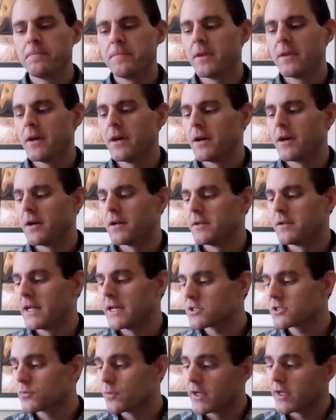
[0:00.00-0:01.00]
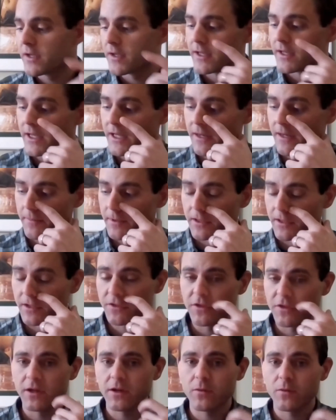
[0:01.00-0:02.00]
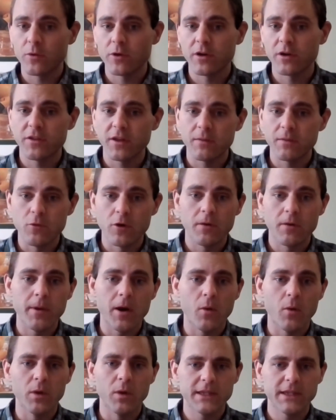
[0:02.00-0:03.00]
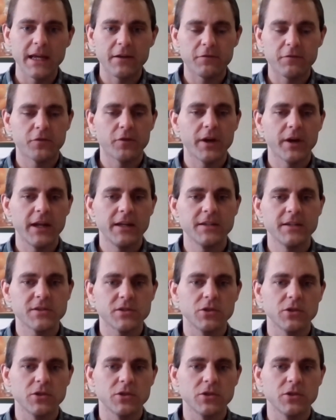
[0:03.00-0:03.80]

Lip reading: Next week, again, we're going to think more about what that phrase,